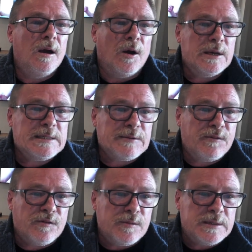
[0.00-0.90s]
I suffer
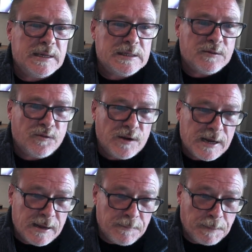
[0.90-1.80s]
from
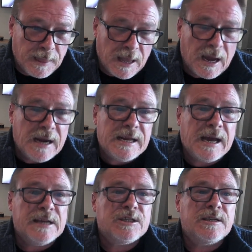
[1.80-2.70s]
schizophrenia,
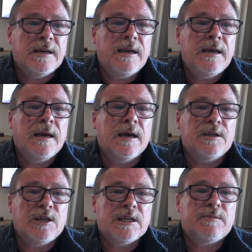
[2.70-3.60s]
ADHD,
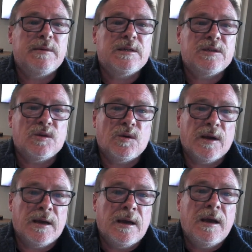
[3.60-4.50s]
adjustment
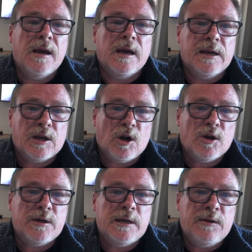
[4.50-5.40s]
disorder, and a
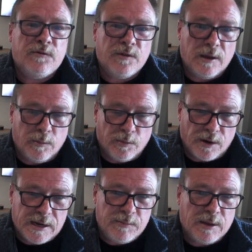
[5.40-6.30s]
cognitive
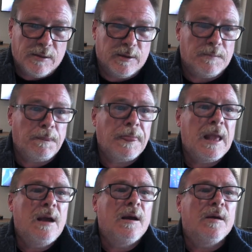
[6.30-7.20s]
brain impairment.
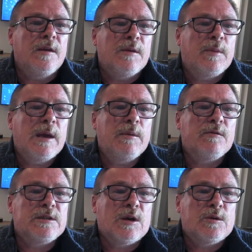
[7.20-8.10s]
The impairment
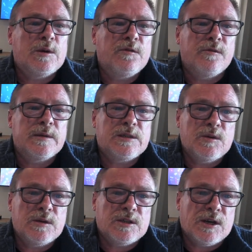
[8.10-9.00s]
resulted from a
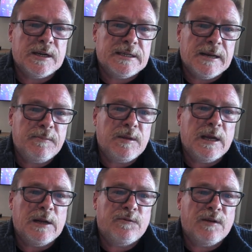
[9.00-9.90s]
suicide attempt
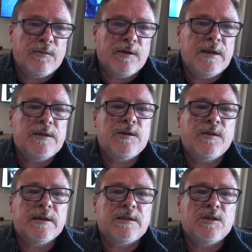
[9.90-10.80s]
in February
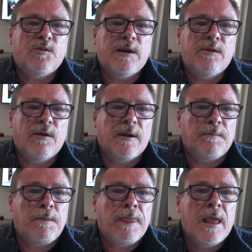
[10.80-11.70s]
2021,